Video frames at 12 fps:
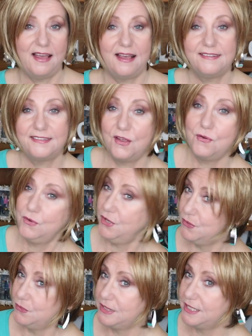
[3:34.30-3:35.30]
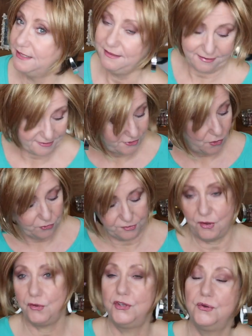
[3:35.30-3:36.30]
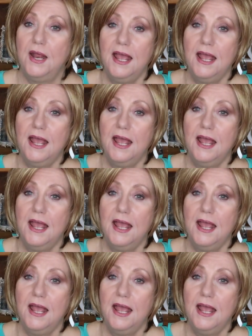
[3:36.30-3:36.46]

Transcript: So cute so, so cute.